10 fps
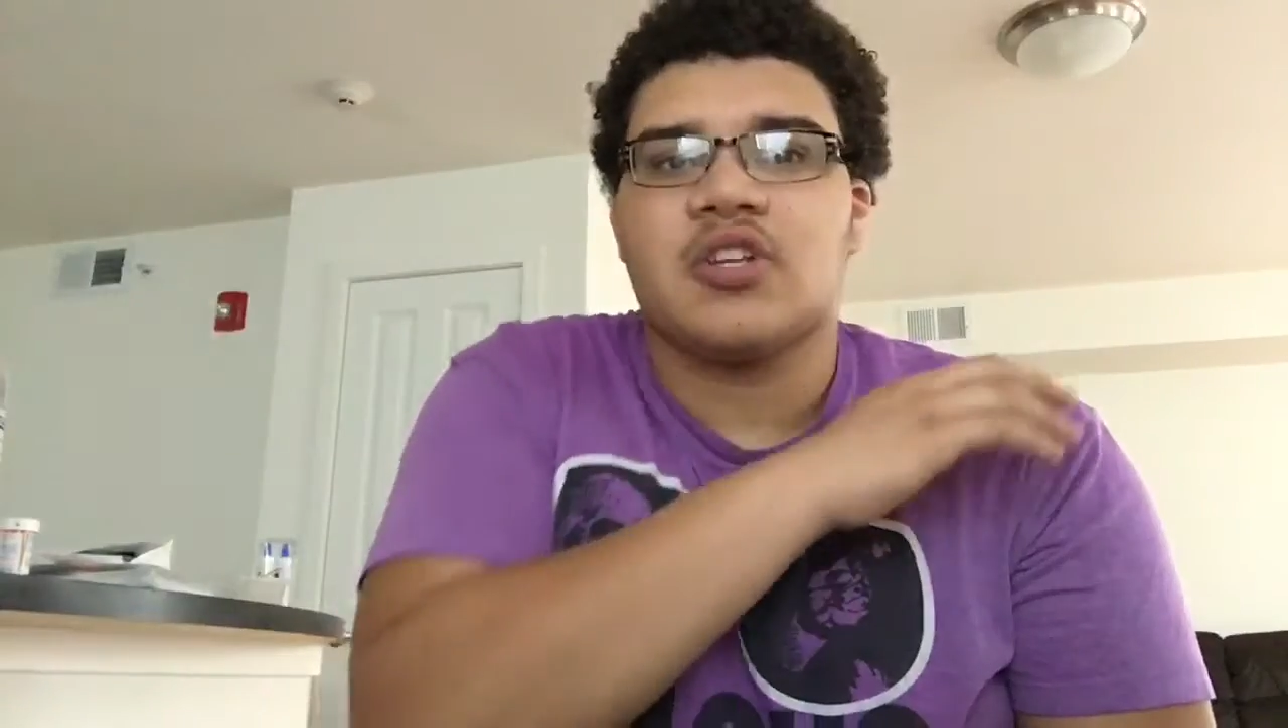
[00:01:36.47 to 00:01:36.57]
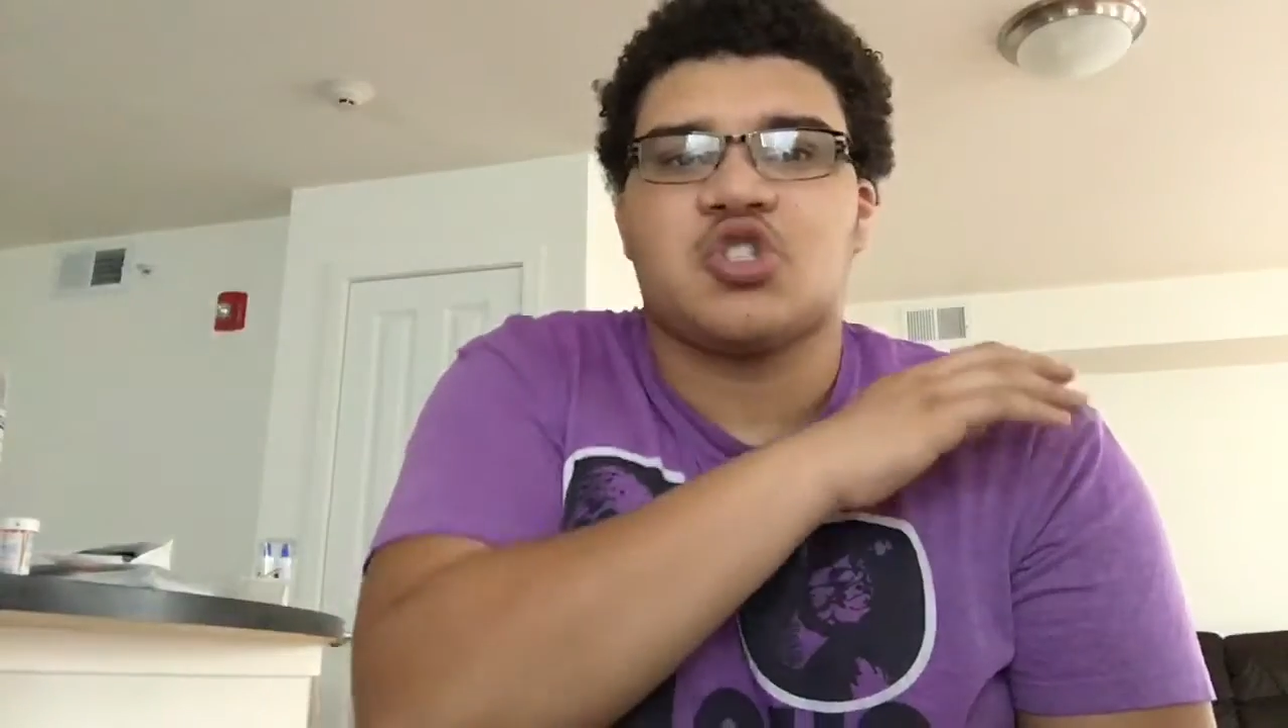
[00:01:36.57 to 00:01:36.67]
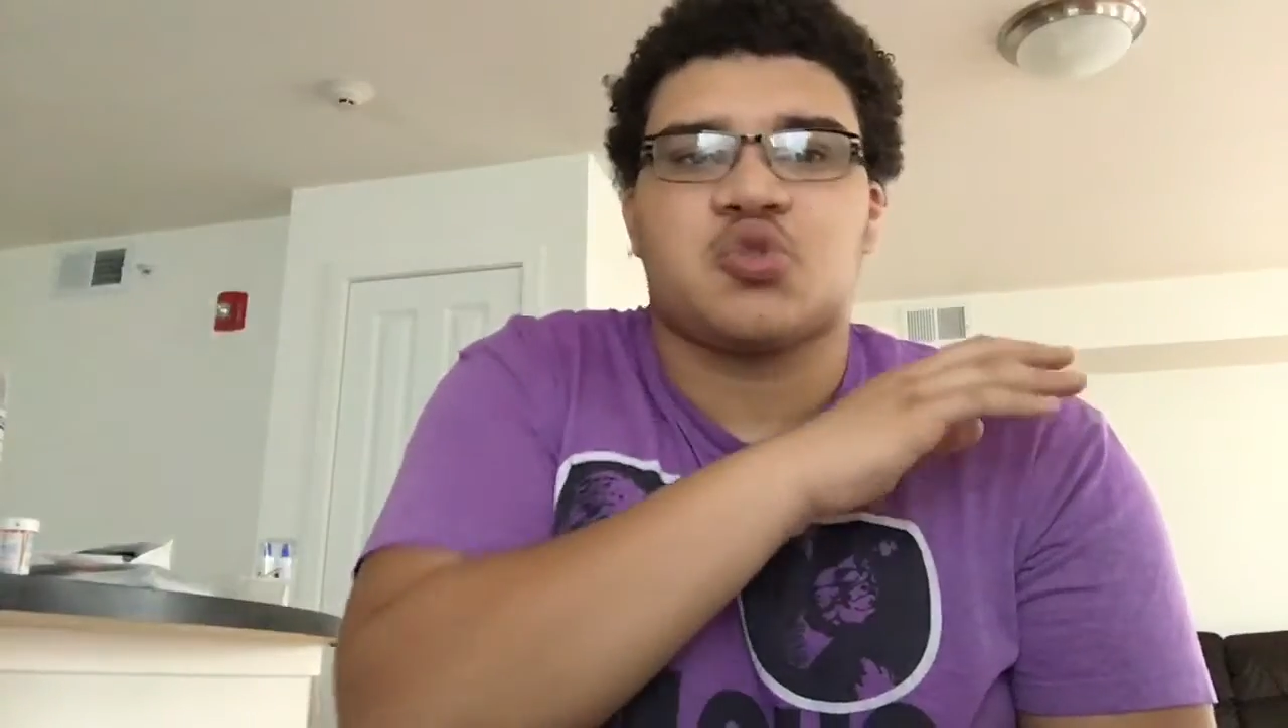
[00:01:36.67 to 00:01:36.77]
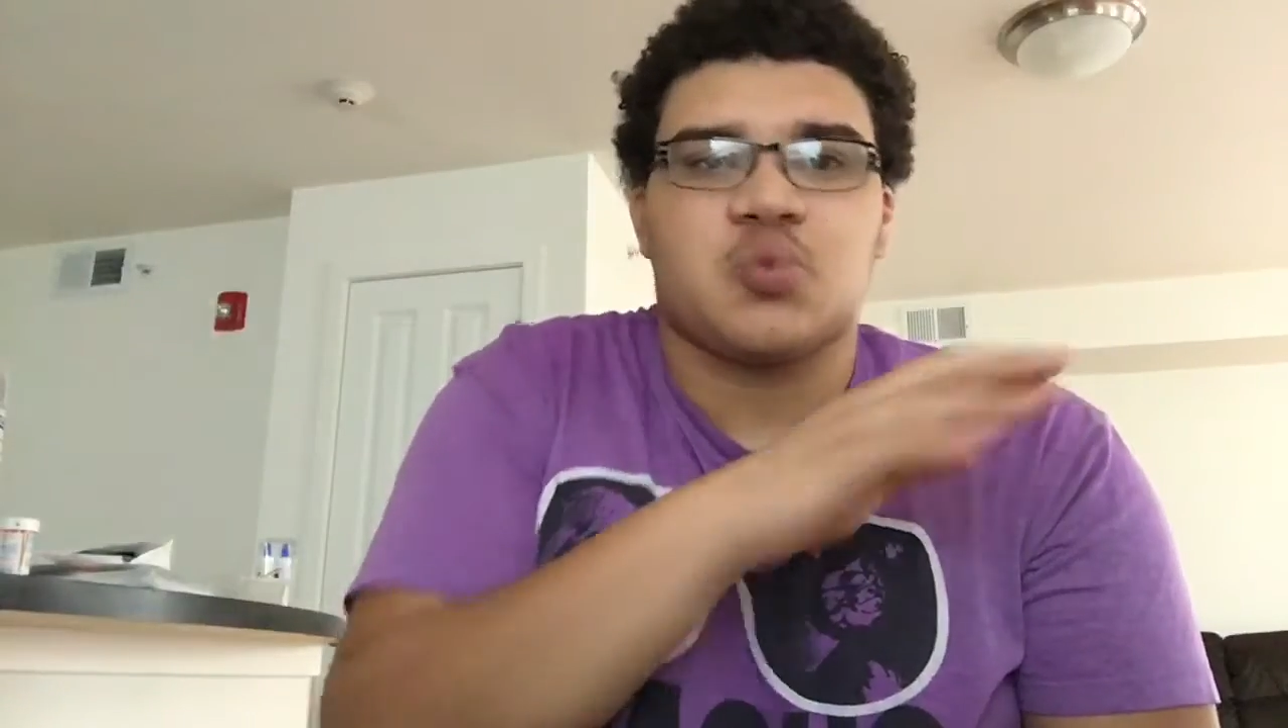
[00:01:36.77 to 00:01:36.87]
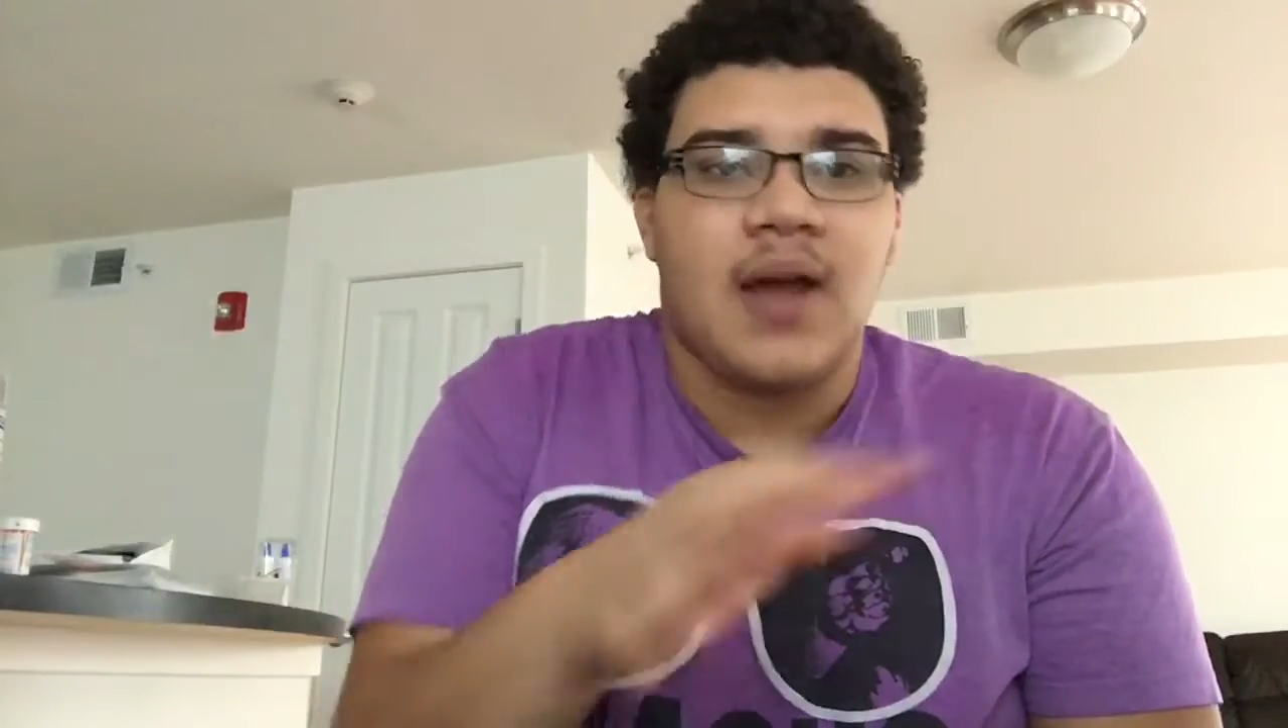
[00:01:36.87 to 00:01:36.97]

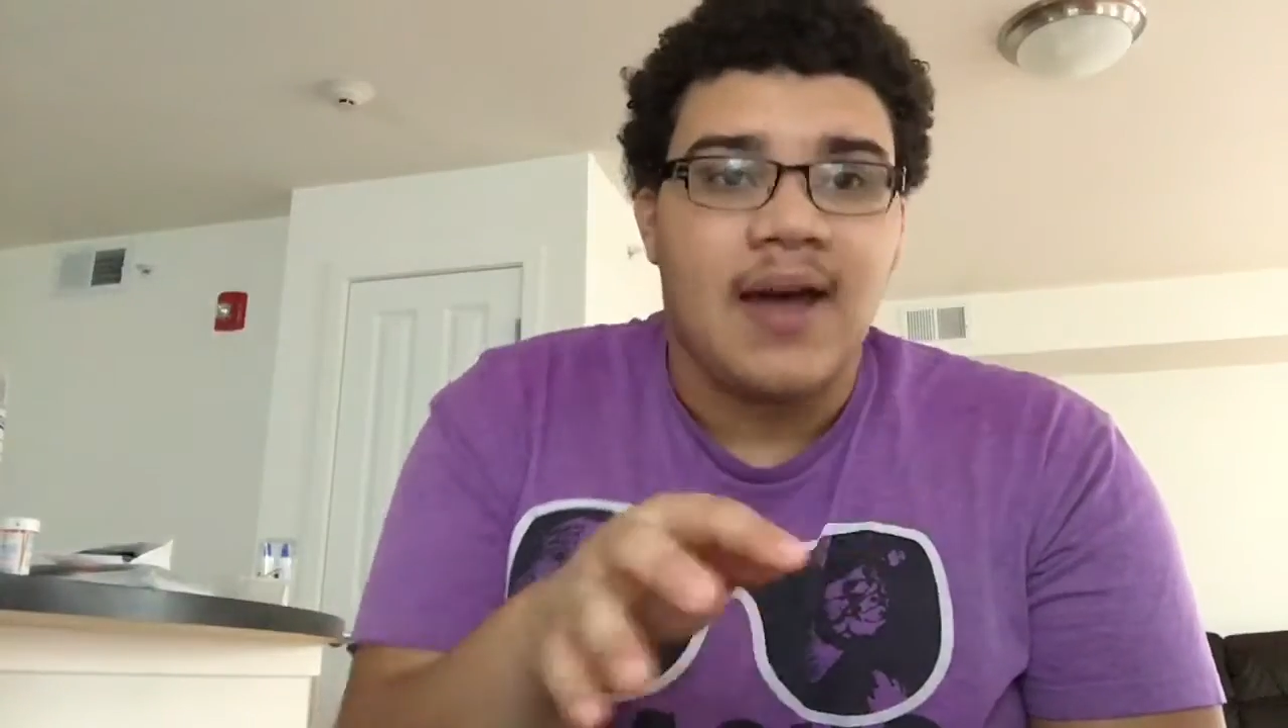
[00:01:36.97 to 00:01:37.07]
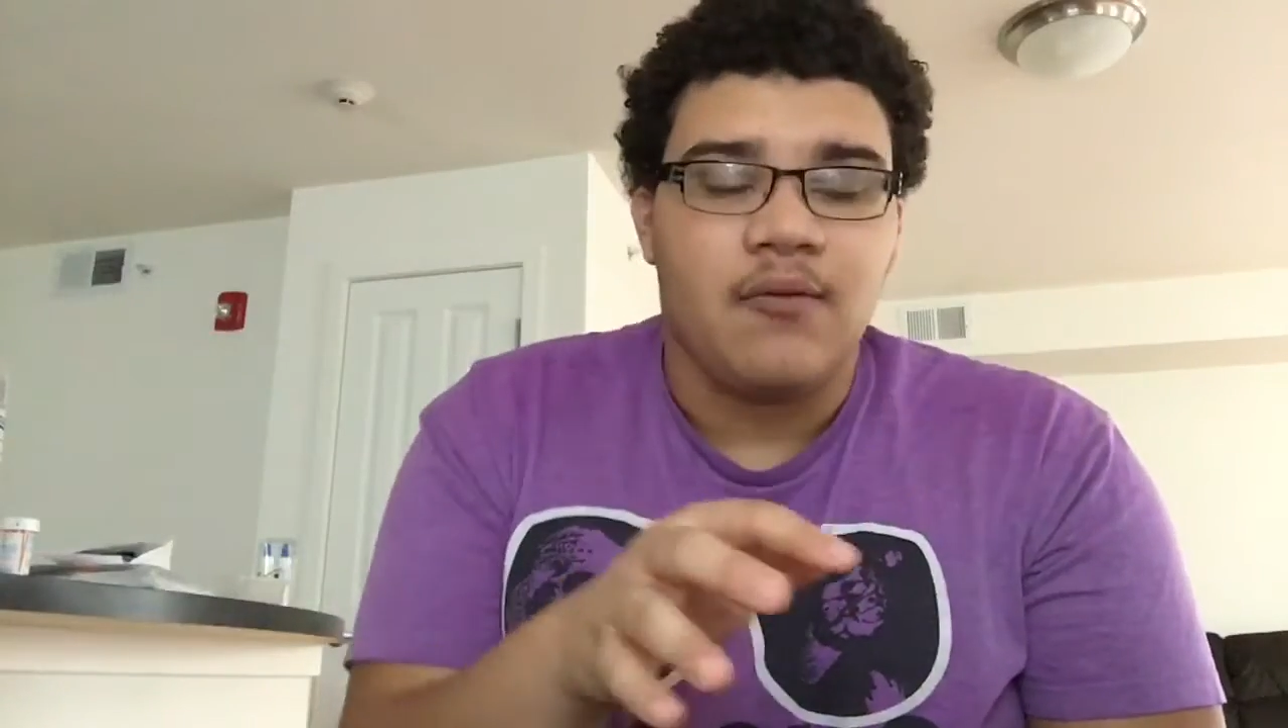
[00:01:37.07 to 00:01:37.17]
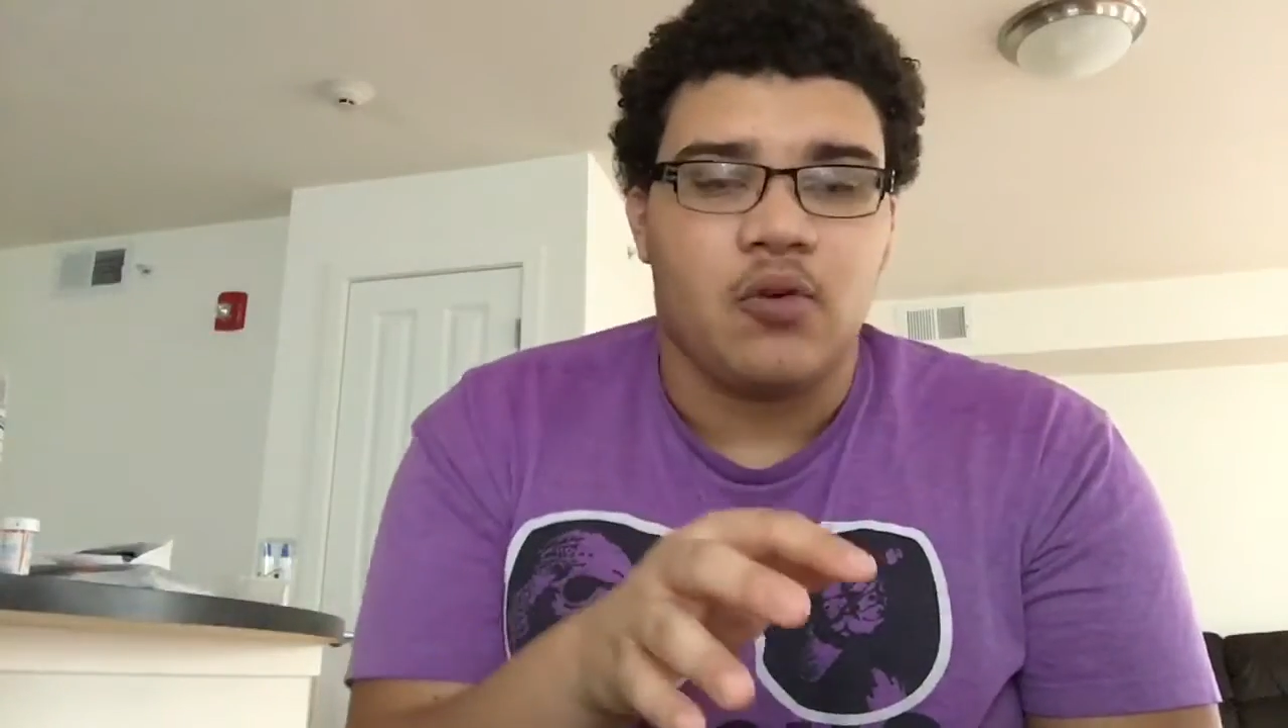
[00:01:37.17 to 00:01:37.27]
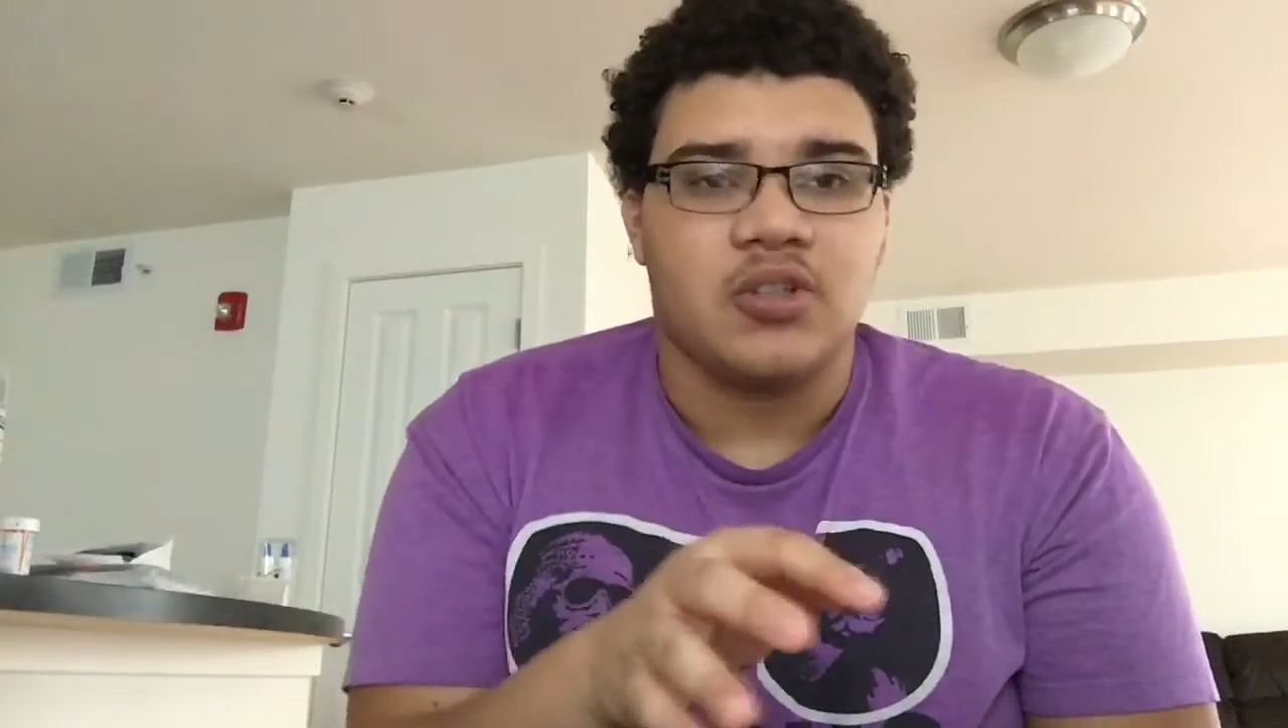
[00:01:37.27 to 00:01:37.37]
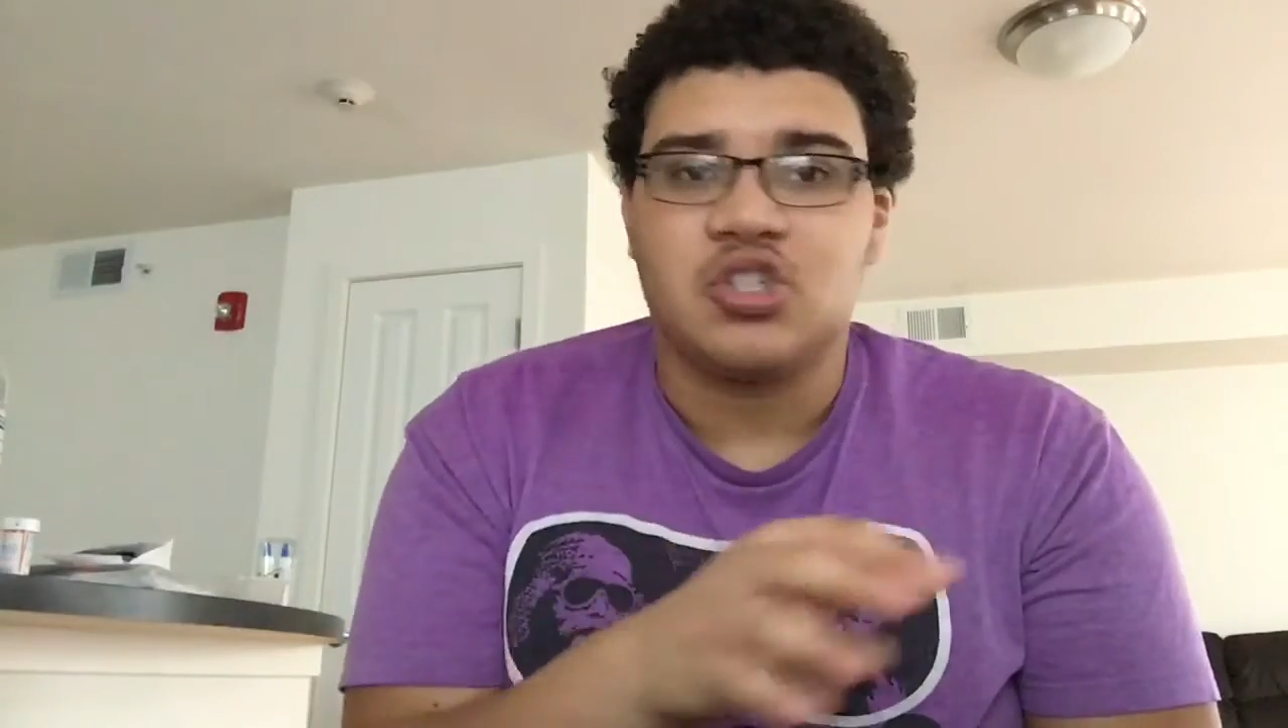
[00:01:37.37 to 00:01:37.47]
travel,